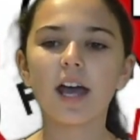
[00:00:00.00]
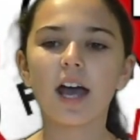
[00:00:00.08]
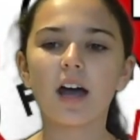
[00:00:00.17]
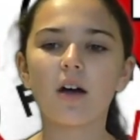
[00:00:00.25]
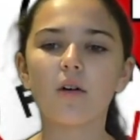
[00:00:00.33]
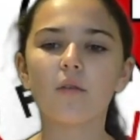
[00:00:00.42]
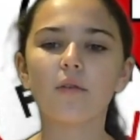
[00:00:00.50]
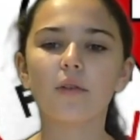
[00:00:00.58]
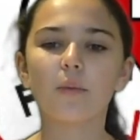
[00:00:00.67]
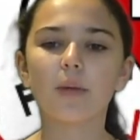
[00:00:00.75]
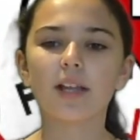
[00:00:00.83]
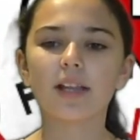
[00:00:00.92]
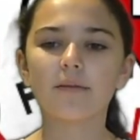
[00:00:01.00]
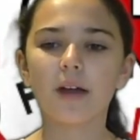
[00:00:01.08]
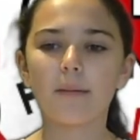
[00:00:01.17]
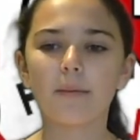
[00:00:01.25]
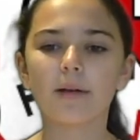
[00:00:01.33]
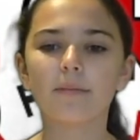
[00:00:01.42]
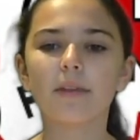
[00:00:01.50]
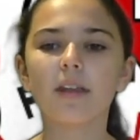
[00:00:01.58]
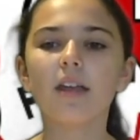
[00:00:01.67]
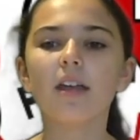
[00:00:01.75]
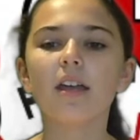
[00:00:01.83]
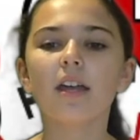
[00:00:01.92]
Howl for the weekly wrap up.
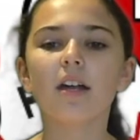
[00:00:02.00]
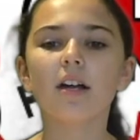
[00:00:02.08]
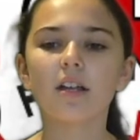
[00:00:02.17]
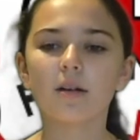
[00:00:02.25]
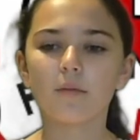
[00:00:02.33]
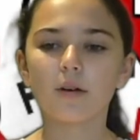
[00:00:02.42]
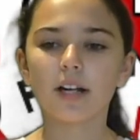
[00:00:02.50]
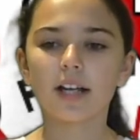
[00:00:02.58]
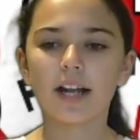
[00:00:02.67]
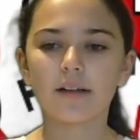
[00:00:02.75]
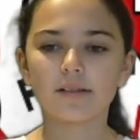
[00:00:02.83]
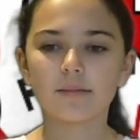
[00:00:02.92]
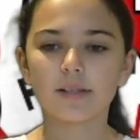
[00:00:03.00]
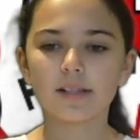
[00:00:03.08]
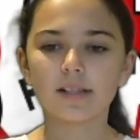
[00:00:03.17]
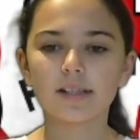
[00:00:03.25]
Here are your morning announcements.